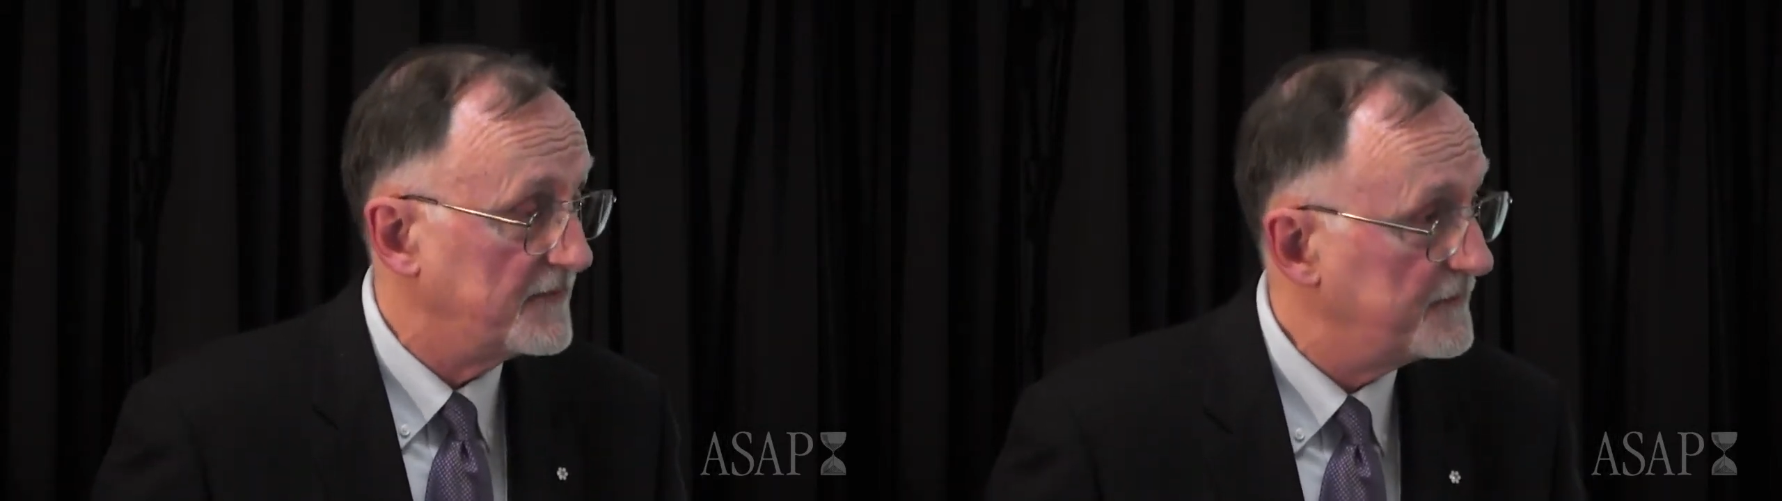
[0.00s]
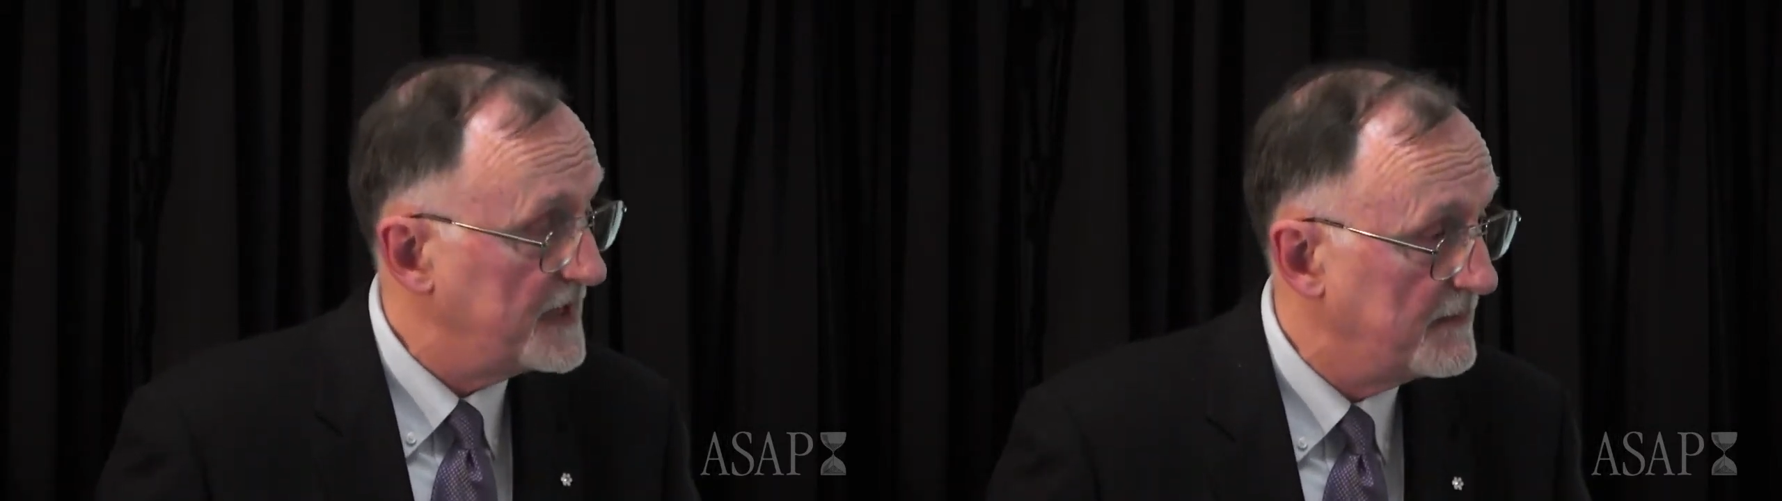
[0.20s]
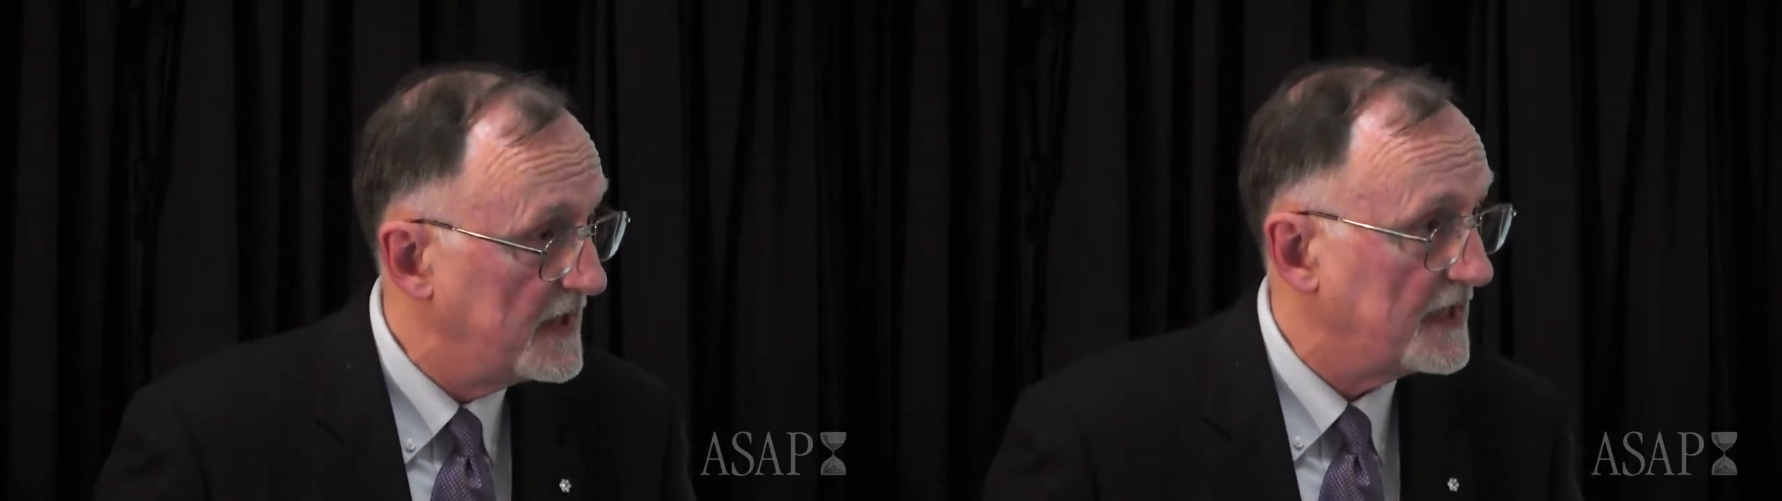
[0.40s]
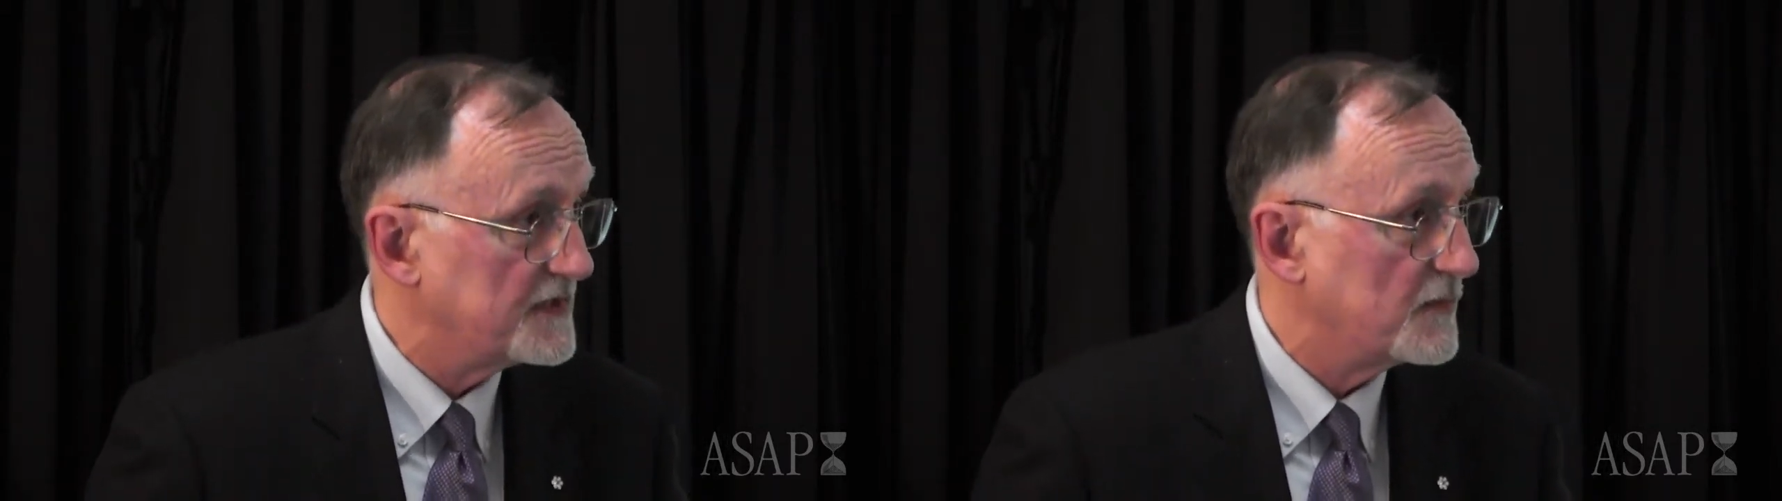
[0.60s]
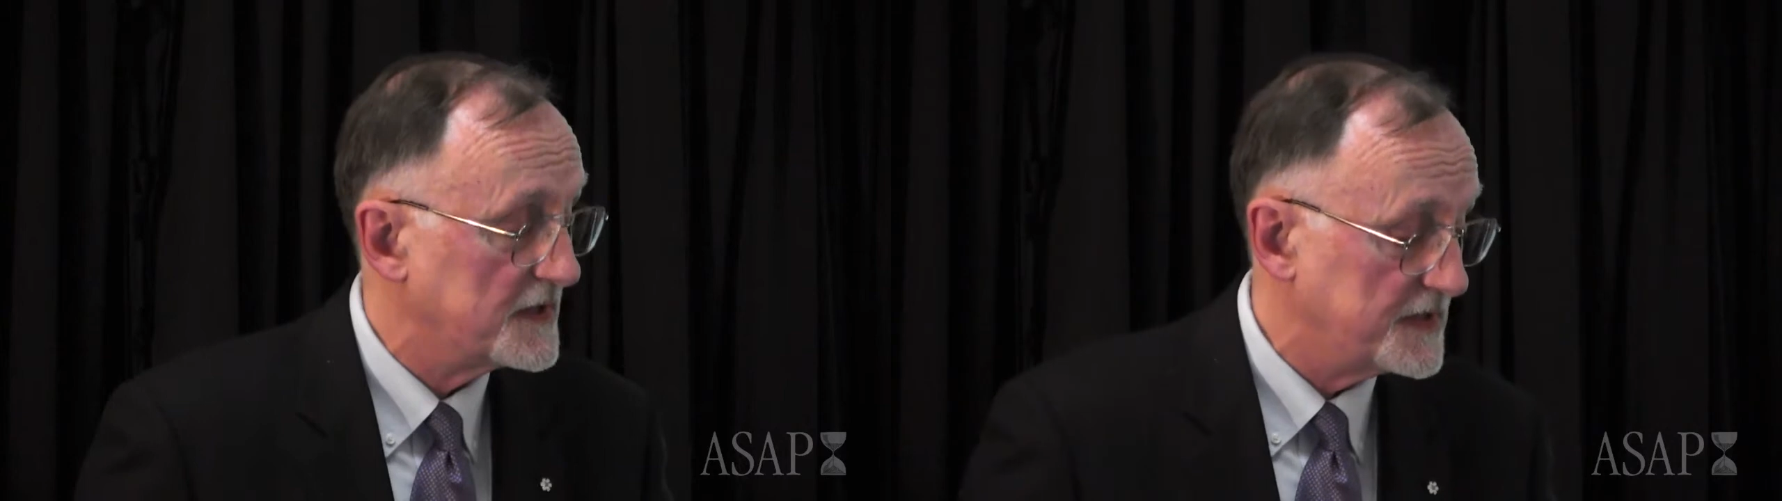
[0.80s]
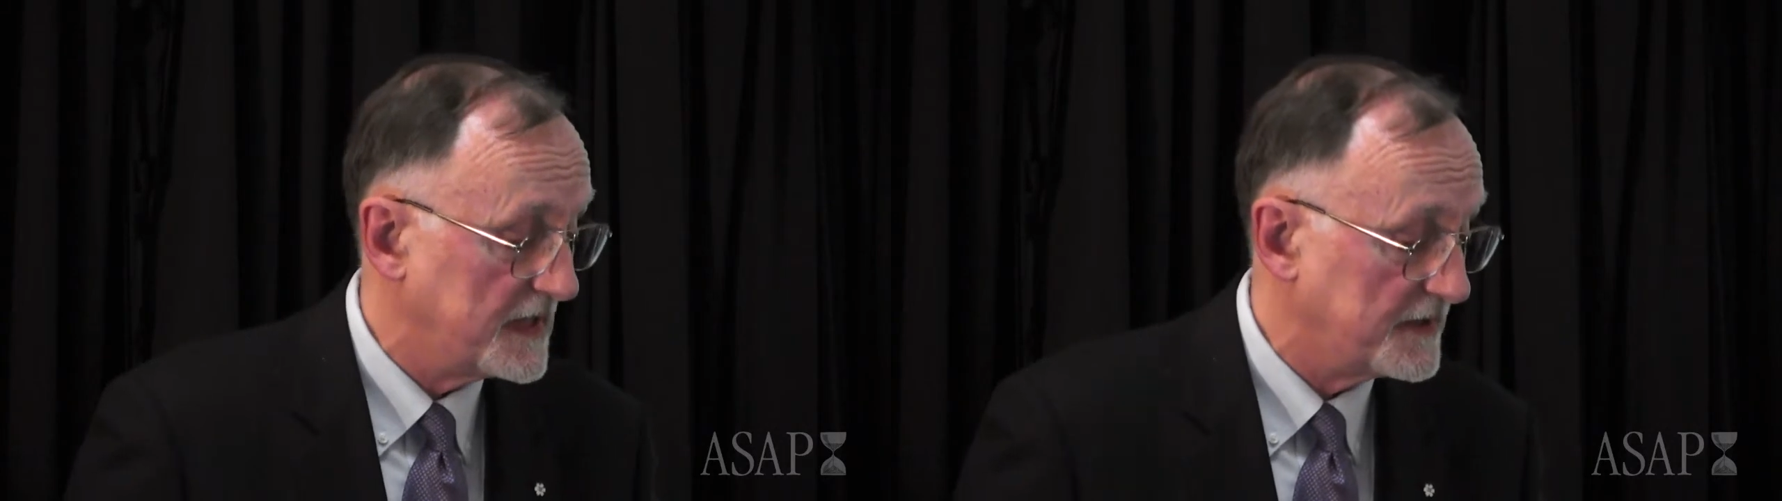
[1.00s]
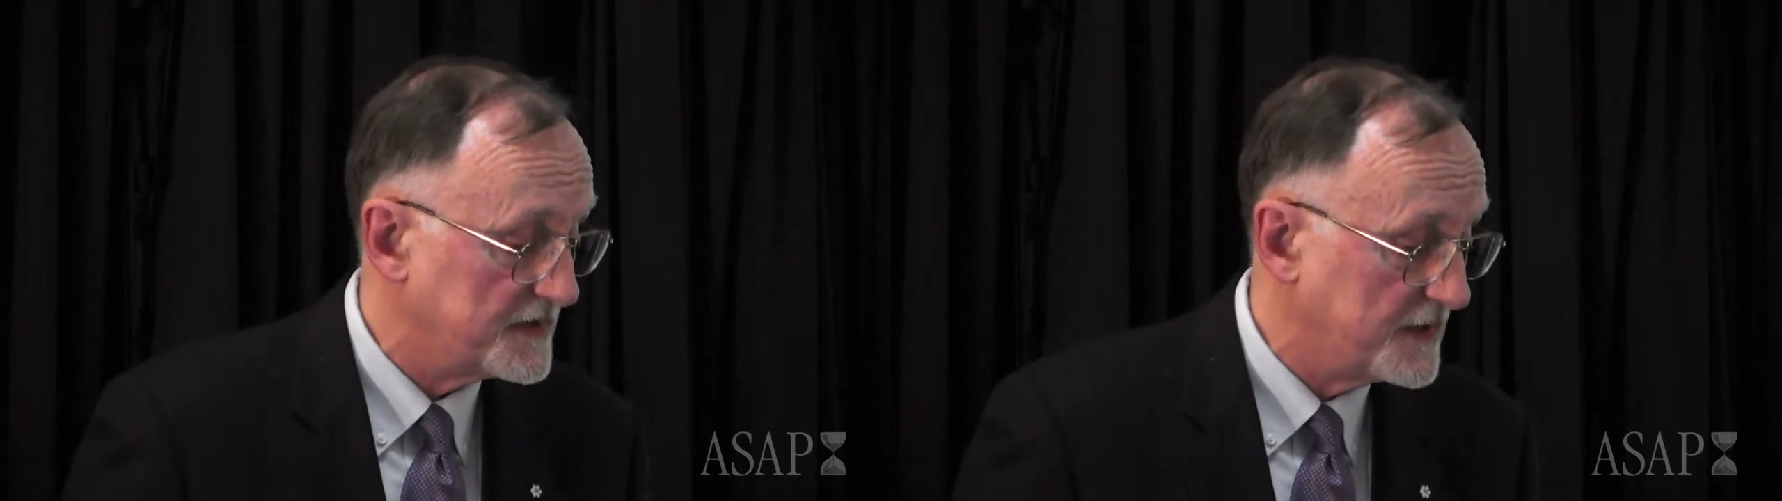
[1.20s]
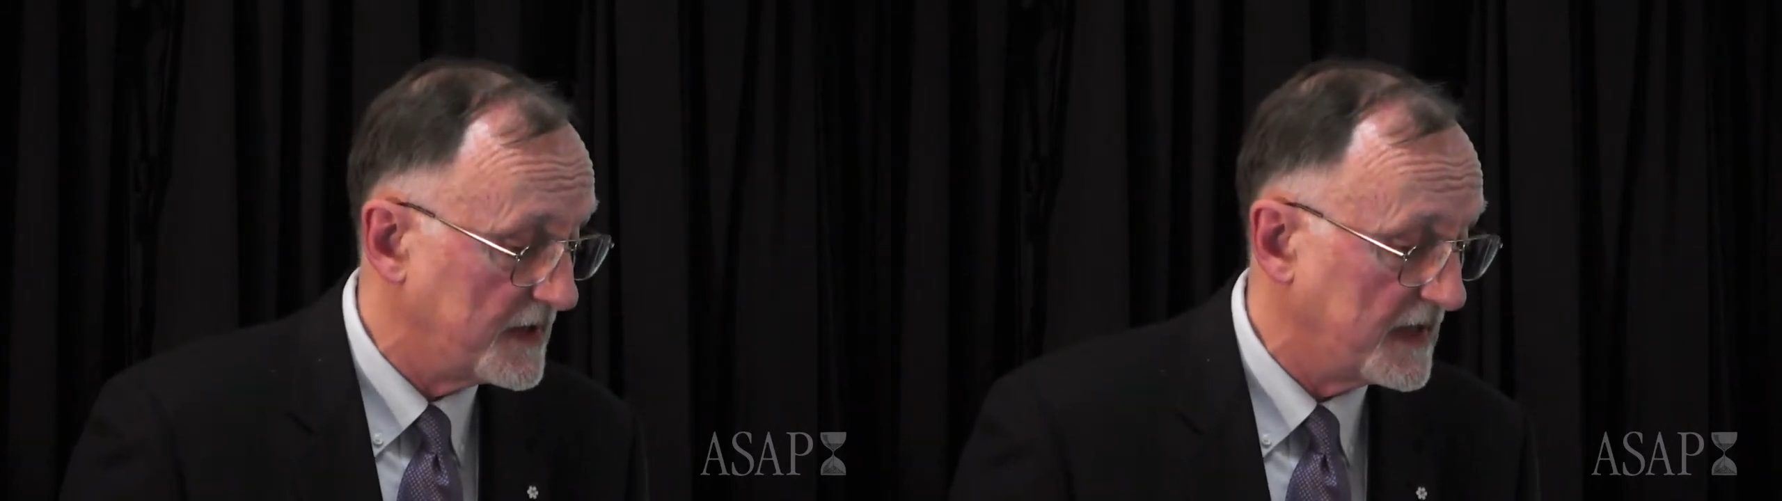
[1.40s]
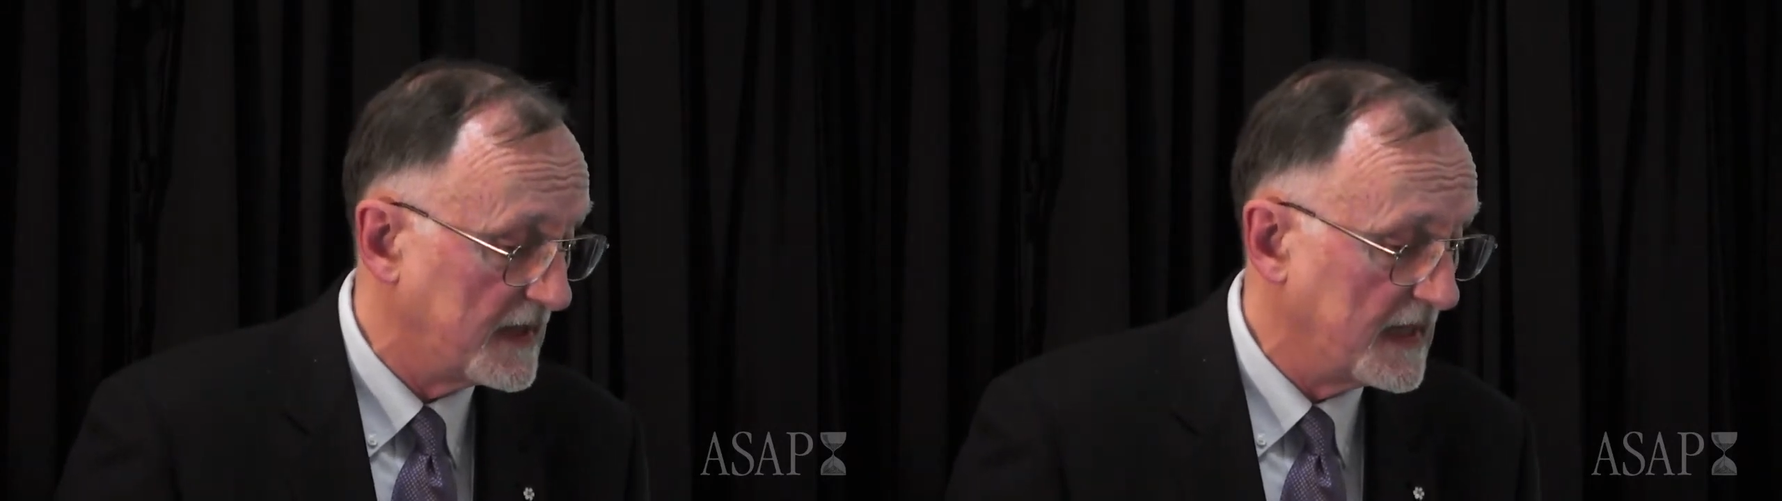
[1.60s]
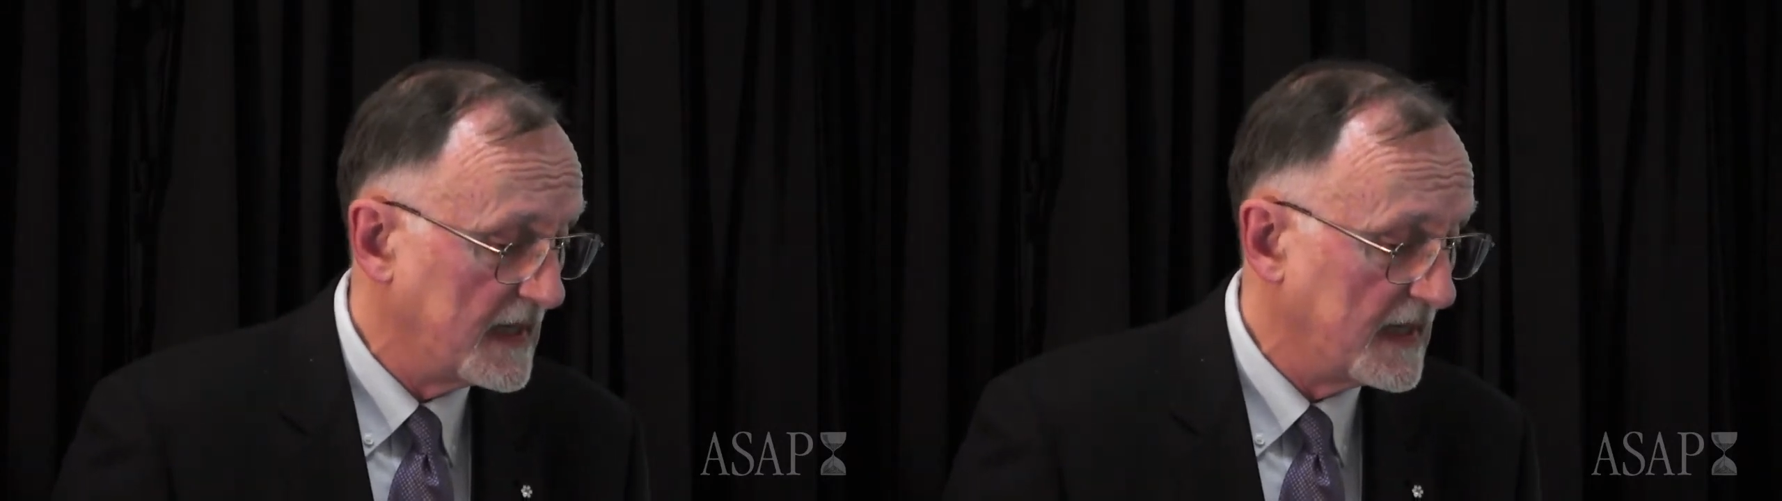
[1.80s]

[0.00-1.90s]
15 minutes once he understood it.